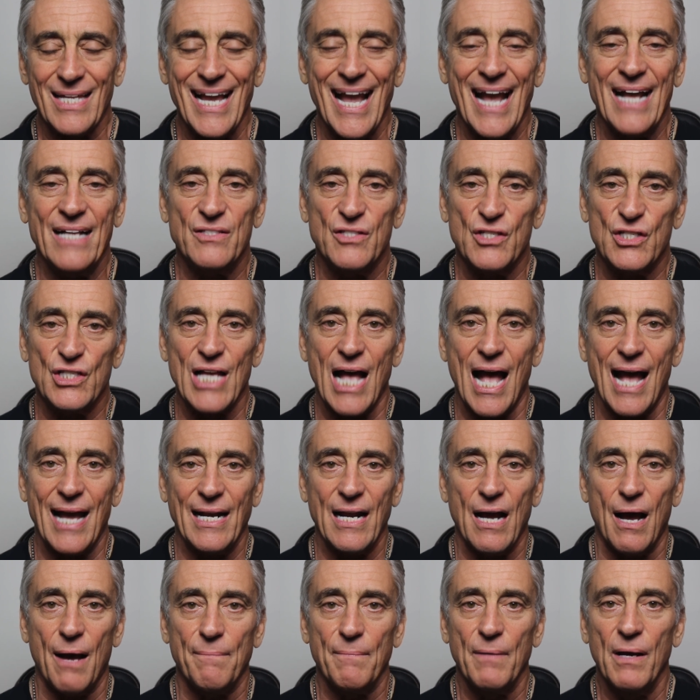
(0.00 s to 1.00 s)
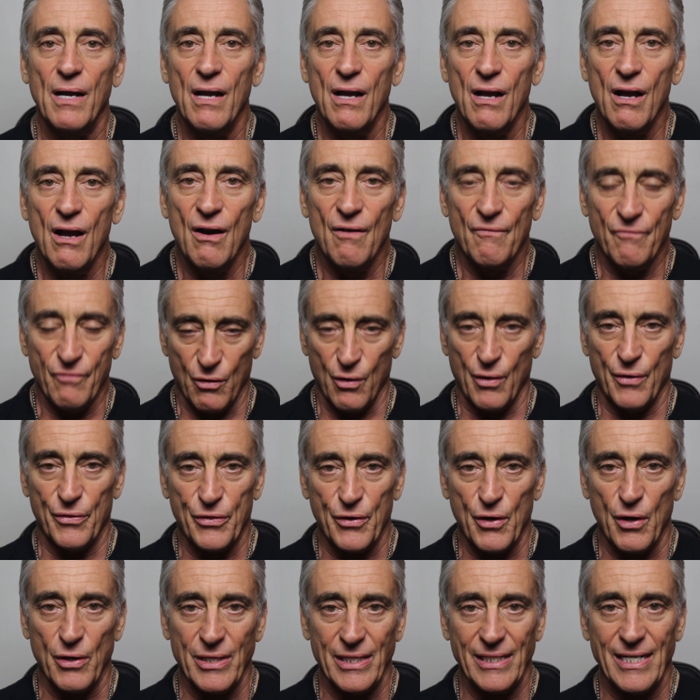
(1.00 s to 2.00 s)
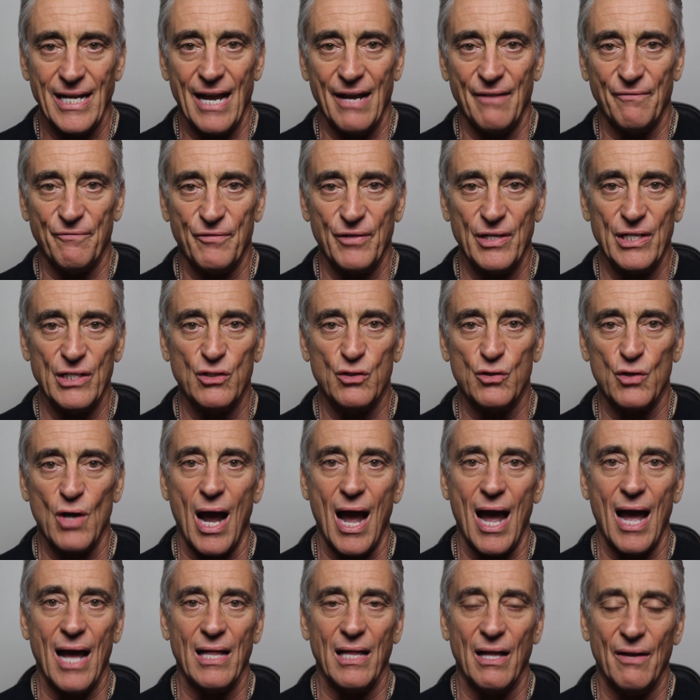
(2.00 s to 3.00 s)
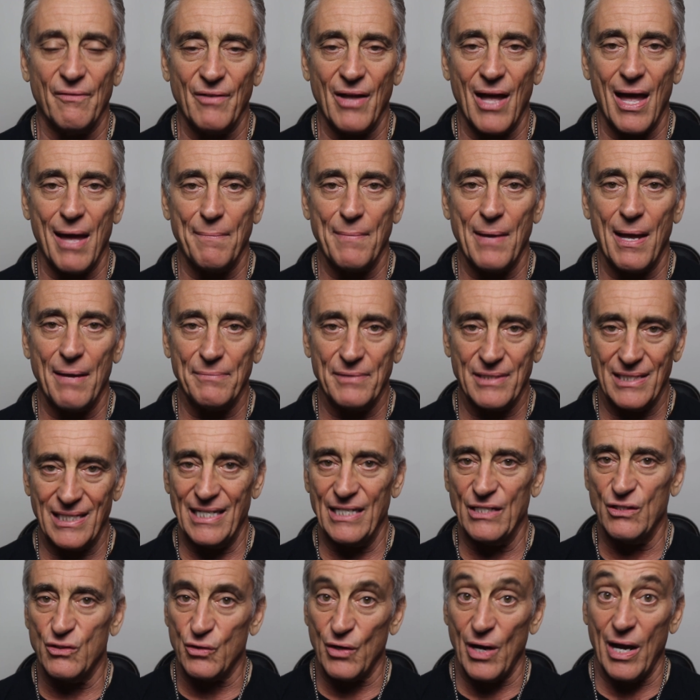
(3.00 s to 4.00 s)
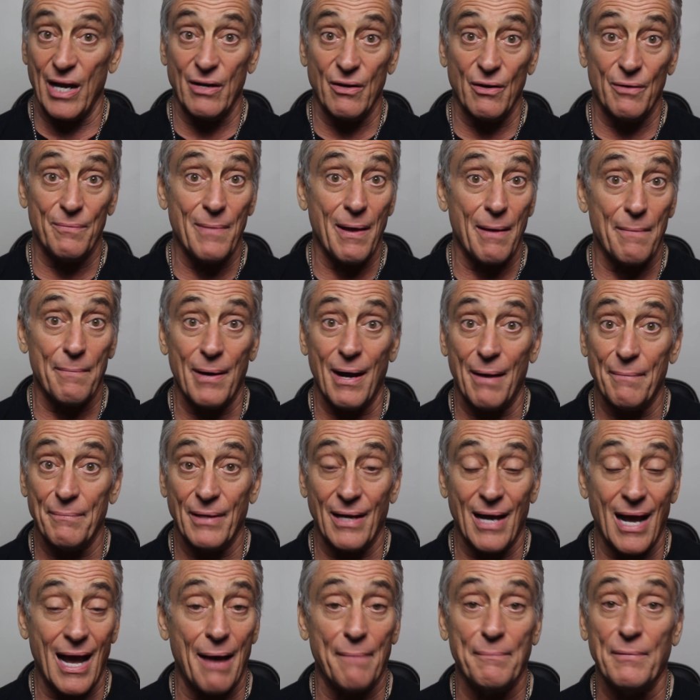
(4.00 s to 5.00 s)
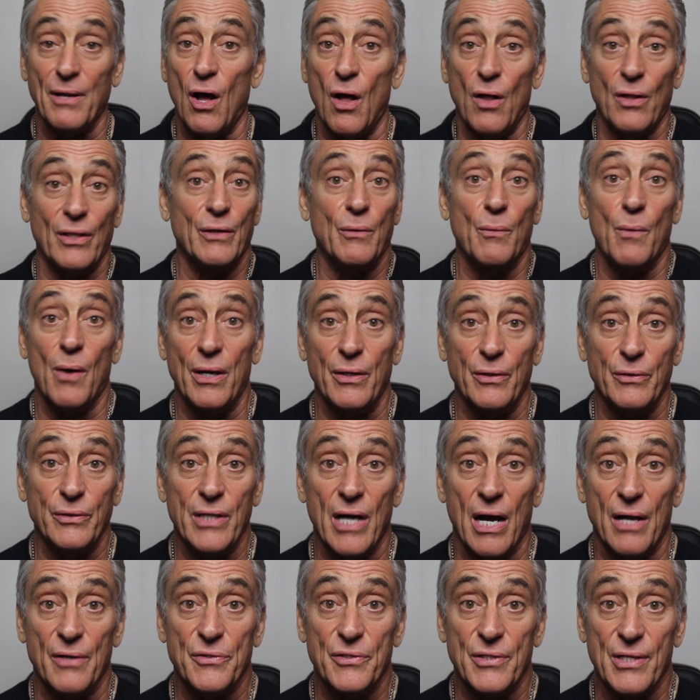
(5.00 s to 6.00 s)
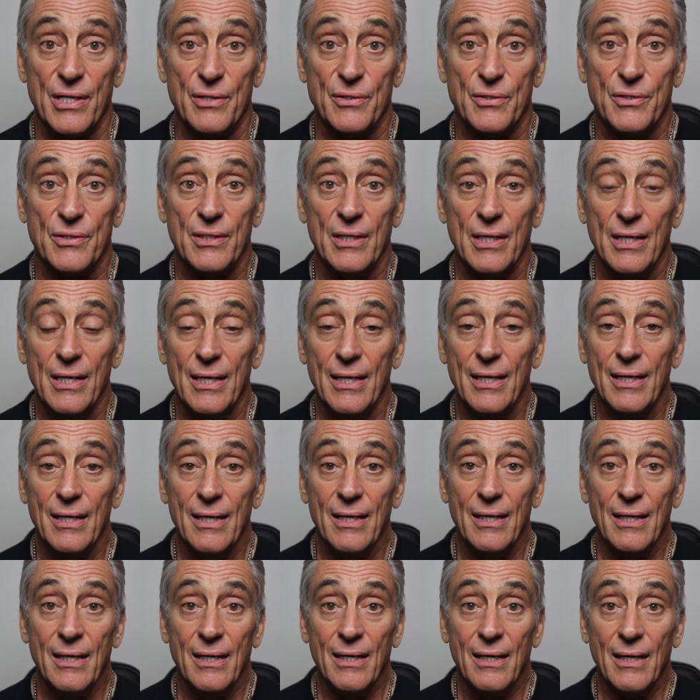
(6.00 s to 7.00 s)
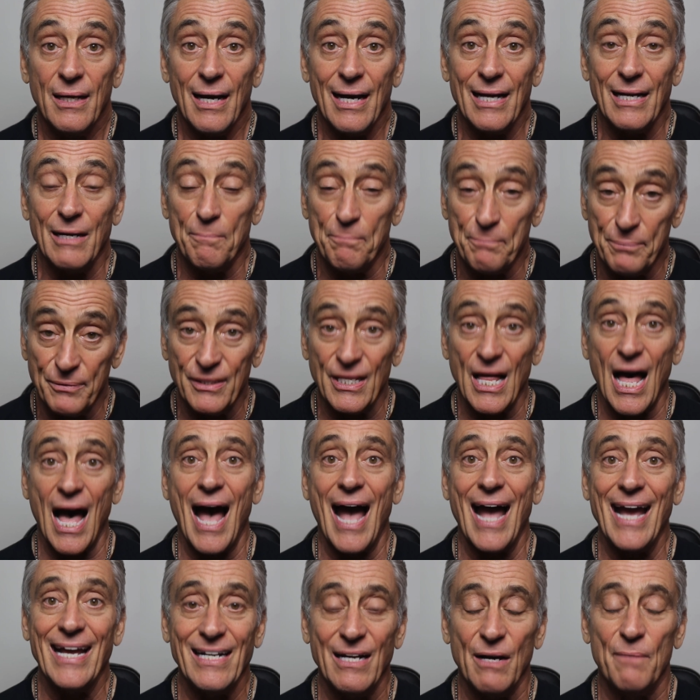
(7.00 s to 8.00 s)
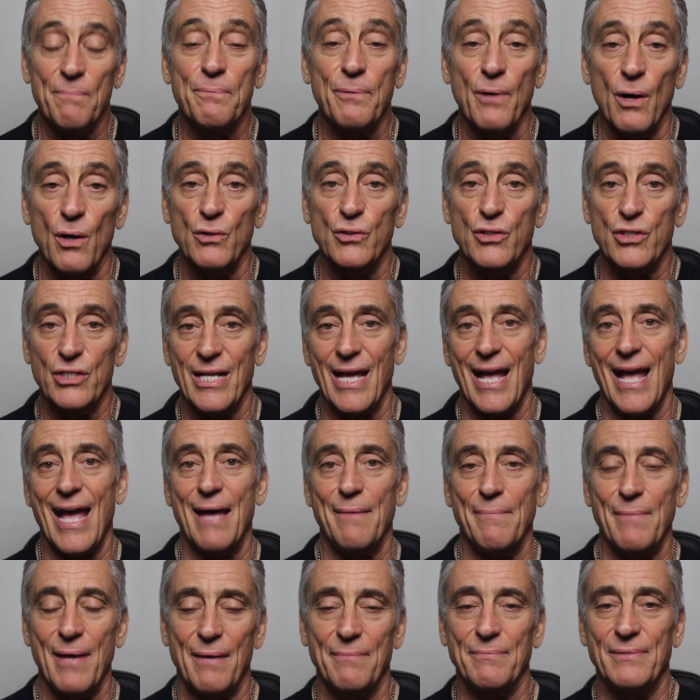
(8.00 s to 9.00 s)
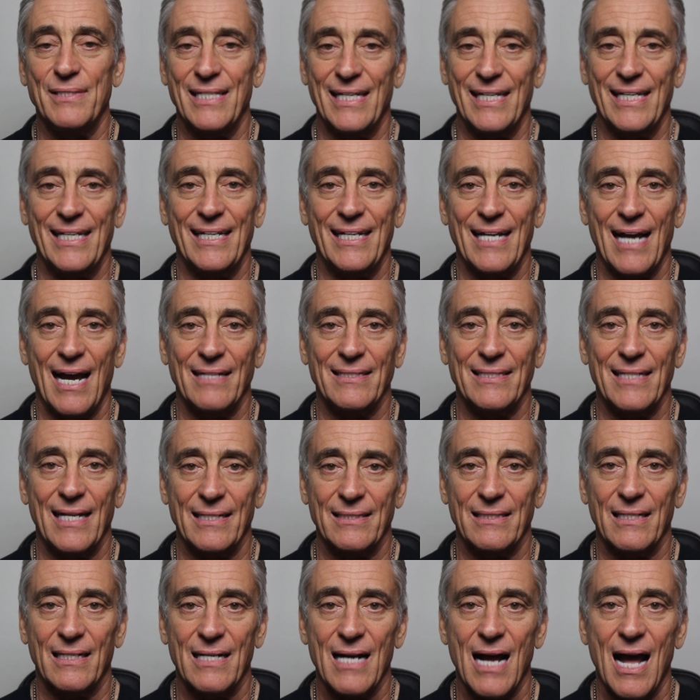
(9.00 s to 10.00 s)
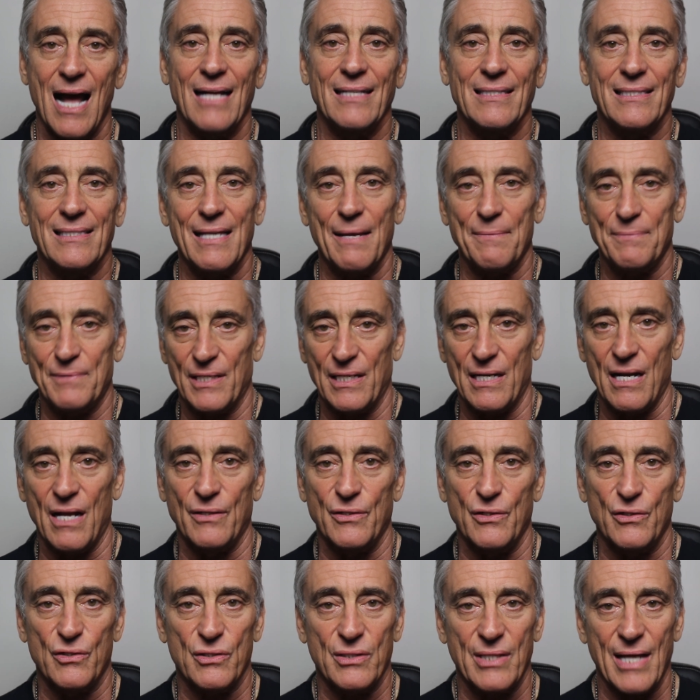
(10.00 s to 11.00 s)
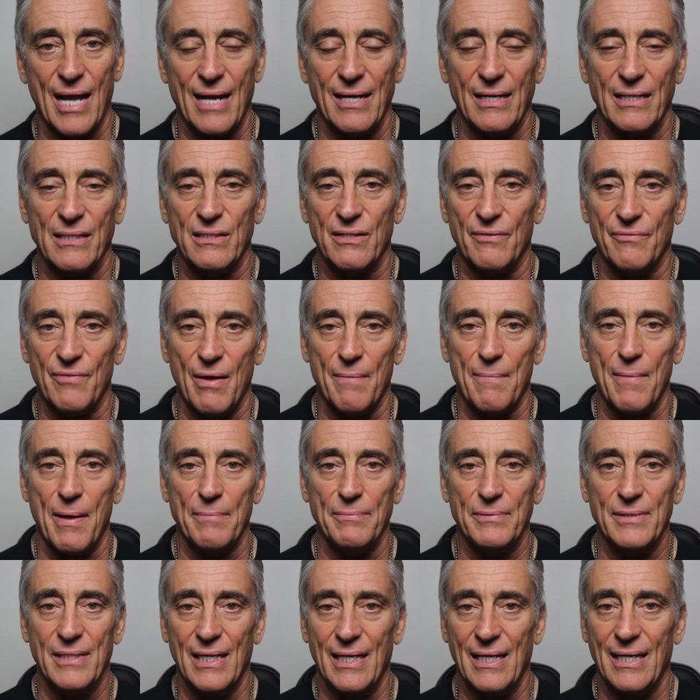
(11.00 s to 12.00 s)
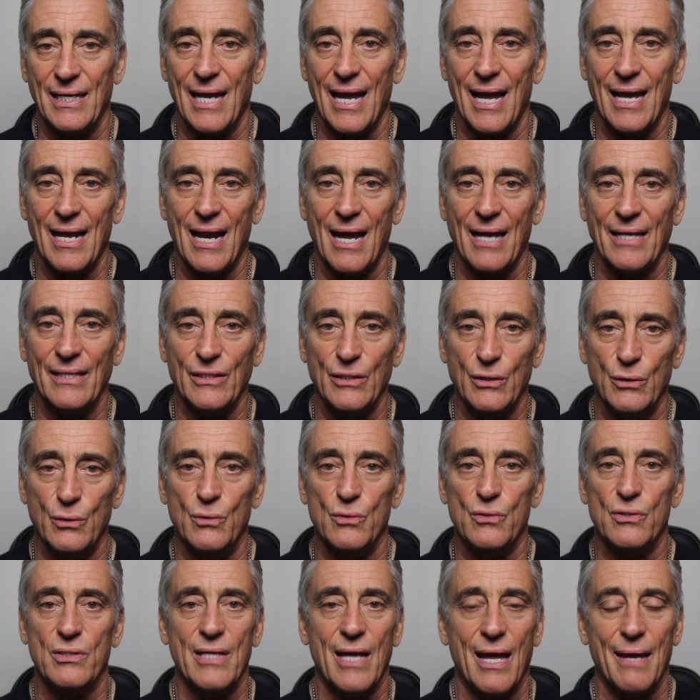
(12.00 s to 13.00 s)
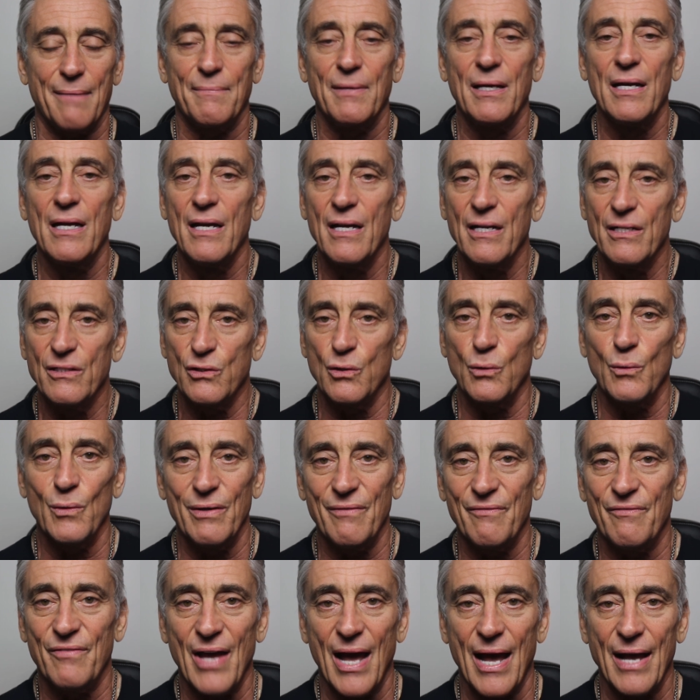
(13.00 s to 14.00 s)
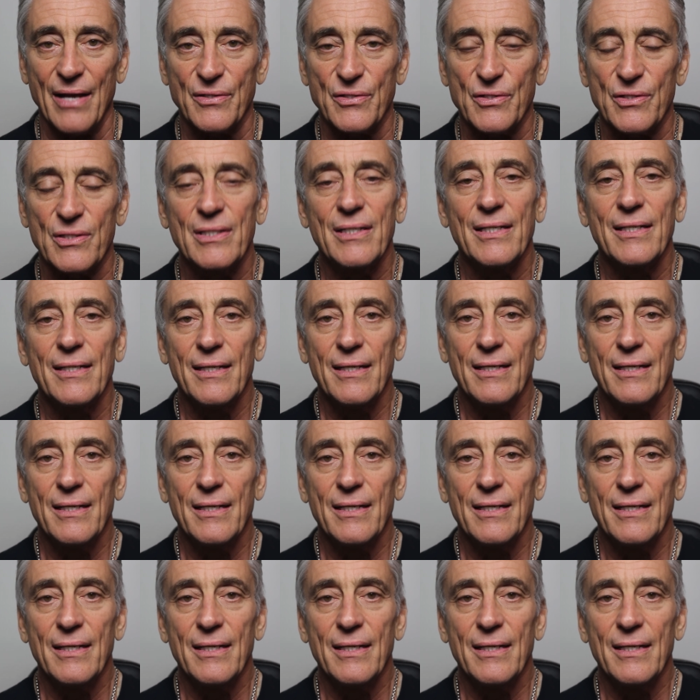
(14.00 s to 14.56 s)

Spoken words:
and sign up for a 30-day free trial of MMT Trader. Remember, I'm the only one who does this, an applied approach to MMT. I take the concepts and understandings of MMT, and I use them to invest.